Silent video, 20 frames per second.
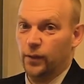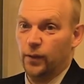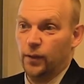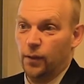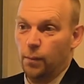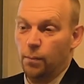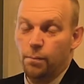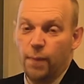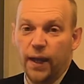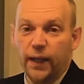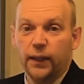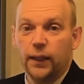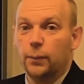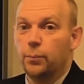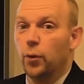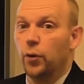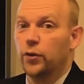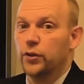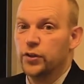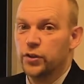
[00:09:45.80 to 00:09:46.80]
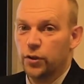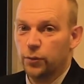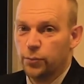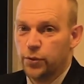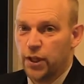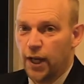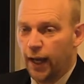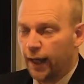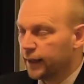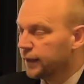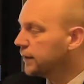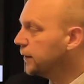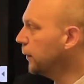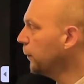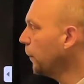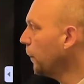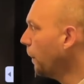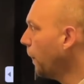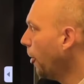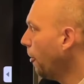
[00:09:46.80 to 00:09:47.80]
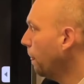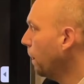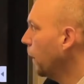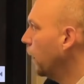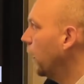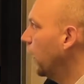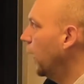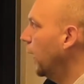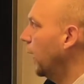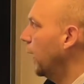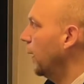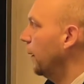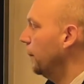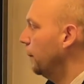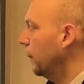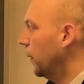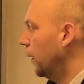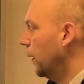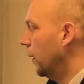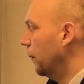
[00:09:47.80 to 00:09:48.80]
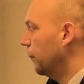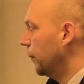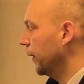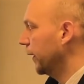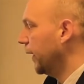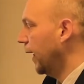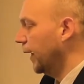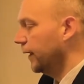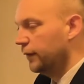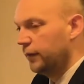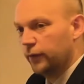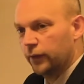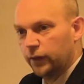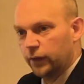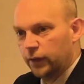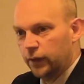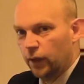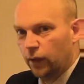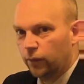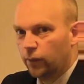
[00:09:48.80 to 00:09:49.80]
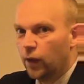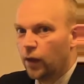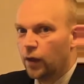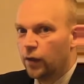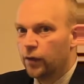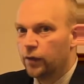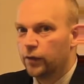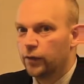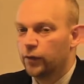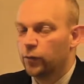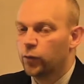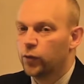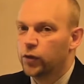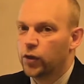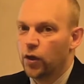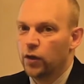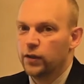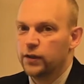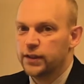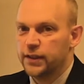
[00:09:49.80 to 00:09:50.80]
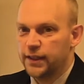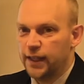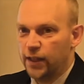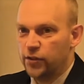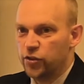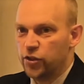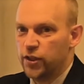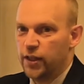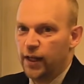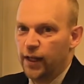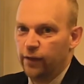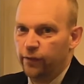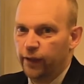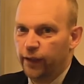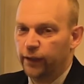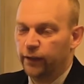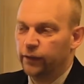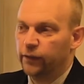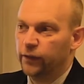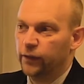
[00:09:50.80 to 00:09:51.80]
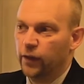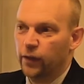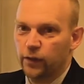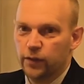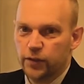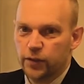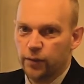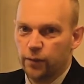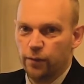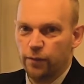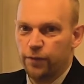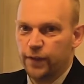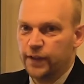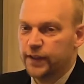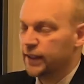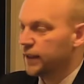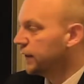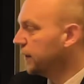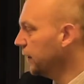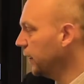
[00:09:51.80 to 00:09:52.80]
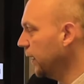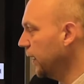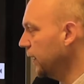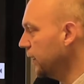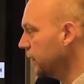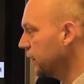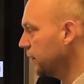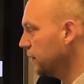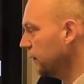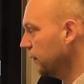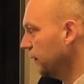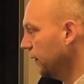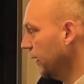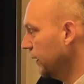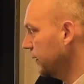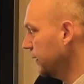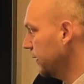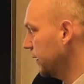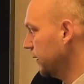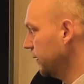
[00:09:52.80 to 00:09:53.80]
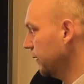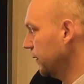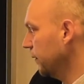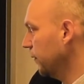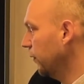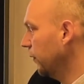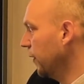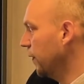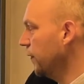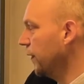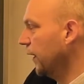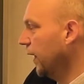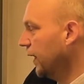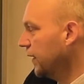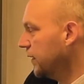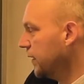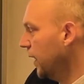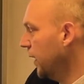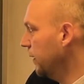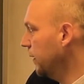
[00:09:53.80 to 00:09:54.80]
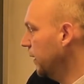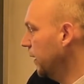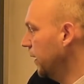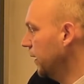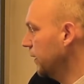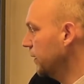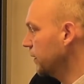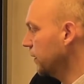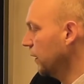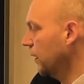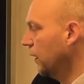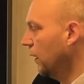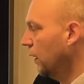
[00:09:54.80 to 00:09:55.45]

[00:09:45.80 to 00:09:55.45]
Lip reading: mainly boys subject. But again, girls in engineering and girls doing physics is, in the last 10 years,